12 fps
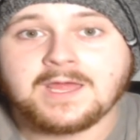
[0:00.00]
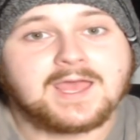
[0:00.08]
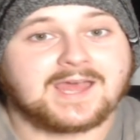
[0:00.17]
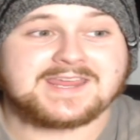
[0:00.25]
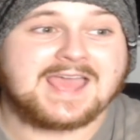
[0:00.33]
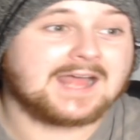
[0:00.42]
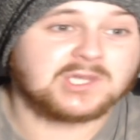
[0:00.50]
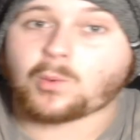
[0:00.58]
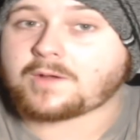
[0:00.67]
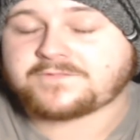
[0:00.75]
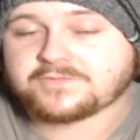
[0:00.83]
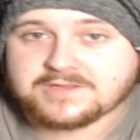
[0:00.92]
and he had the
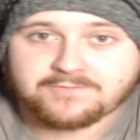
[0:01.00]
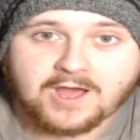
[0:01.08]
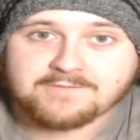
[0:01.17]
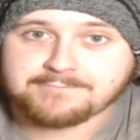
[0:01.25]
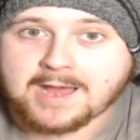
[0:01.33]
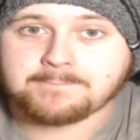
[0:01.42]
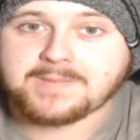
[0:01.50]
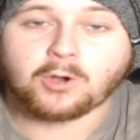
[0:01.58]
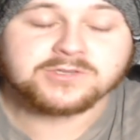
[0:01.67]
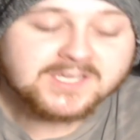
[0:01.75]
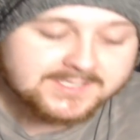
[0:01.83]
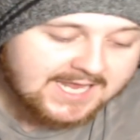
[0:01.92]
155 pound
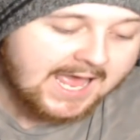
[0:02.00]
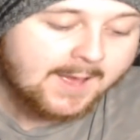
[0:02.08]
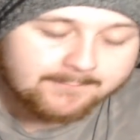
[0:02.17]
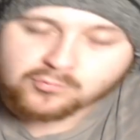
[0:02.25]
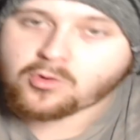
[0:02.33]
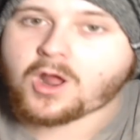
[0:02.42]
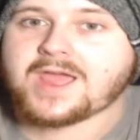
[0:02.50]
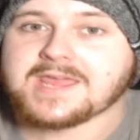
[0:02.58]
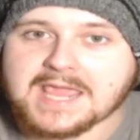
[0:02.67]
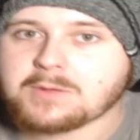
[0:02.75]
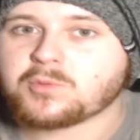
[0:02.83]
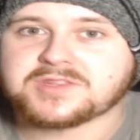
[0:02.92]
belt, you're damn right
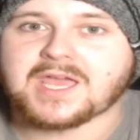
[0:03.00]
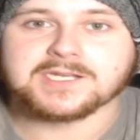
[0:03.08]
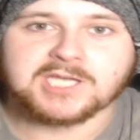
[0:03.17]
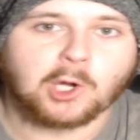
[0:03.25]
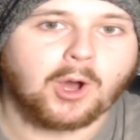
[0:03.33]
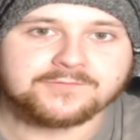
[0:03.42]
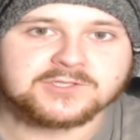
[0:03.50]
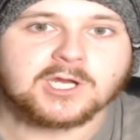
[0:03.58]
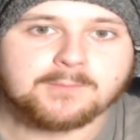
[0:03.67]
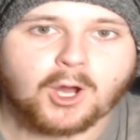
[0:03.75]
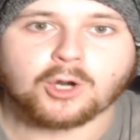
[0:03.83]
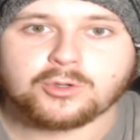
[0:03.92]
he would then go after
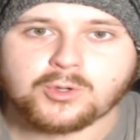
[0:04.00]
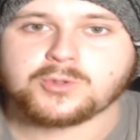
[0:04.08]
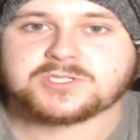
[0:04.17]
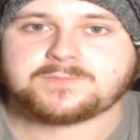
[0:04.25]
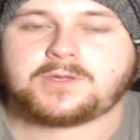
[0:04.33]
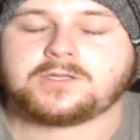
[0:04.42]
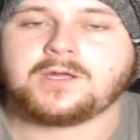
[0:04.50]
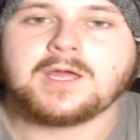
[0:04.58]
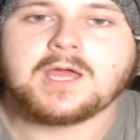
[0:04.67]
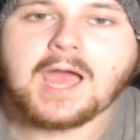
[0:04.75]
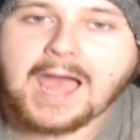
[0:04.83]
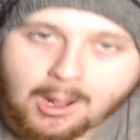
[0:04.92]
Kamaru Usman.
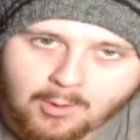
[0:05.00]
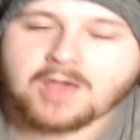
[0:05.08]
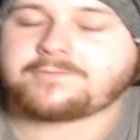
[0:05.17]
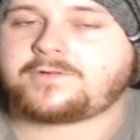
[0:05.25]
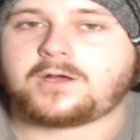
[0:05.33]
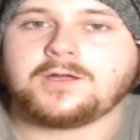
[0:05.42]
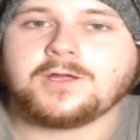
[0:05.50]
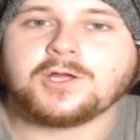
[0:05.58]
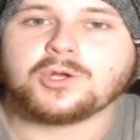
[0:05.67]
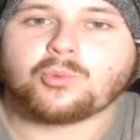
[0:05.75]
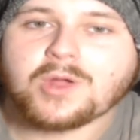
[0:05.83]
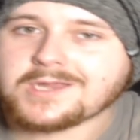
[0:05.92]
However,
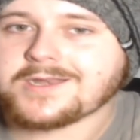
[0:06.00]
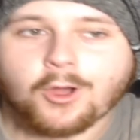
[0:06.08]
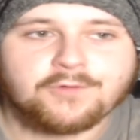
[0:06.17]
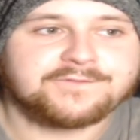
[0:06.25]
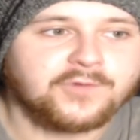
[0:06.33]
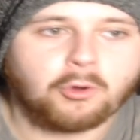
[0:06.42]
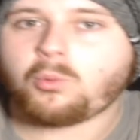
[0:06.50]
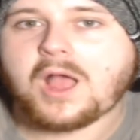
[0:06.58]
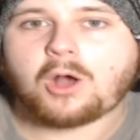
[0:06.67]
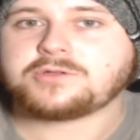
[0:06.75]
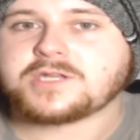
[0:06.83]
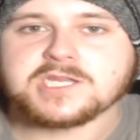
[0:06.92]
we know full
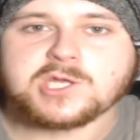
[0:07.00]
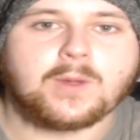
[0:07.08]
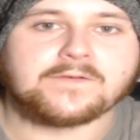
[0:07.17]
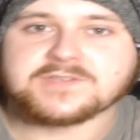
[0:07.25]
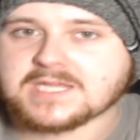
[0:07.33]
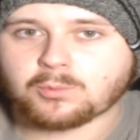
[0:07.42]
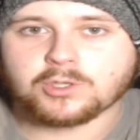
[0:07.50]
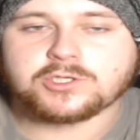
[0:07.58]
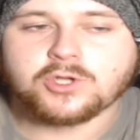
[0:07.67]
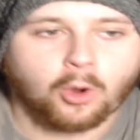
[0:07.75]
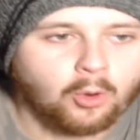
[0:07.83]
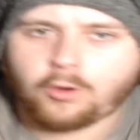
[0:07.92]
well that the UFC would
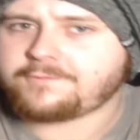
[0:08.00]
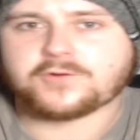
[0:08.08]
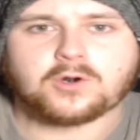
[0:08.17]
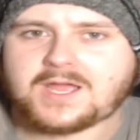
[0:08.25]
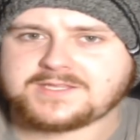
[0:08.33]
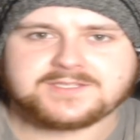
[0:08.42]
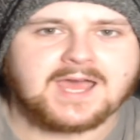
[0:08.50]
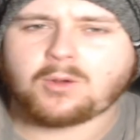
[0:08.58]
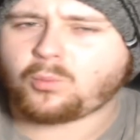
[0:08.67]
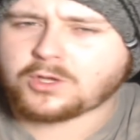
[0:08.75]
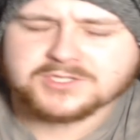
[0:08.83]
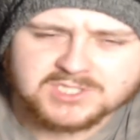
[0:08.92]
not authorize that
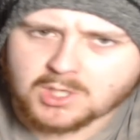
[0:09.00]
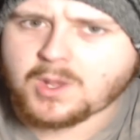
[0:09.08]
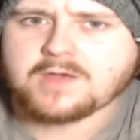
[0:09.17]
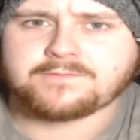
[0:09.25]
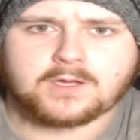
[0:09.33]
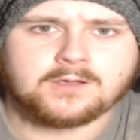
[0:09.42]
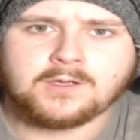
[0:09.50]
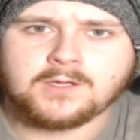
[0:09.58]
whatsoever.